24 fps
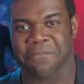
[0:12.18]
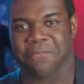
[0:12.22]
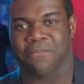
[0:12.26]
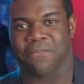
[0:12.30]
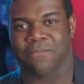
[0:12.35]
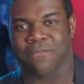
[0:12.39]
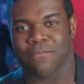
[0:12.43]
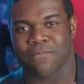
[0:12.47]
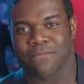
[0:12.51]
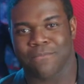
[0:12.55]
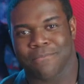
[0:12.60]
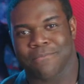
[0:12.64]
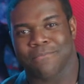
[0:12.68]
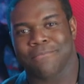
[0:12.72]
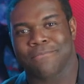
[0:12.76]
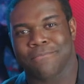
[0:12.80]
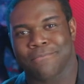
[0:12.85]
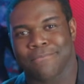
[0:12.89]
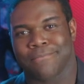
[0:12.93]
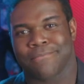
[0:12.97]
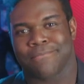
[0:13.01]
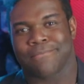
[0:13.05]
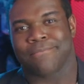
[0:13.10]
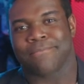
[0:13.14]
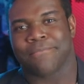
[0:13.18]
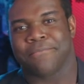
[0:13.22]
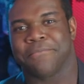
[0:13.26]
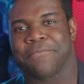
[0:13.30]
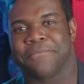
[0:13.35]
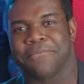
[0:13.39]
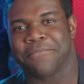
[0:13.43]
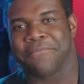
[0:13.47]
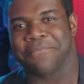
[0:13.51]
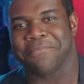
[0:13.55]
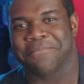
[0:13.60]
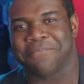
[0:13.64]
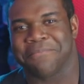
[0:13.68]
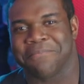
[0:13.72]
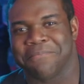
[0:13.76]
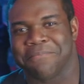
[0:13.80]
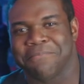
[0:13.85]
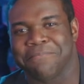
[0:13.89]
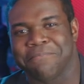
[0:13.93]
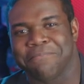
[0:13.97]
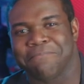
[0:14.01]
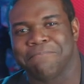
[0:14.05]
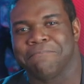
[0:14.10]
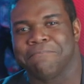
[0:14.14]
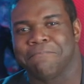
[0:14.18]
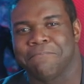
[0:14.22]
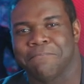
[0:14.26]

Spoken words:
(silent)